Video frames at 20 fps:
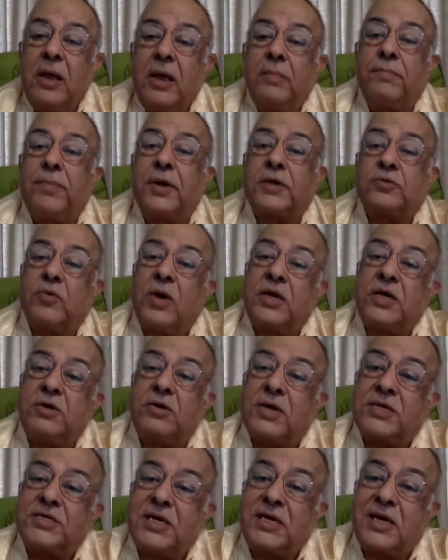but when he
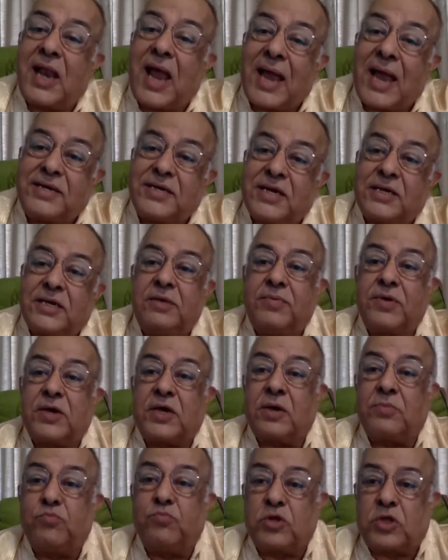was enlightened, he
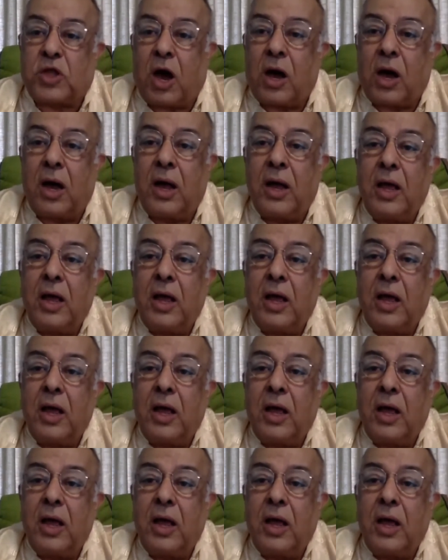became Buddha.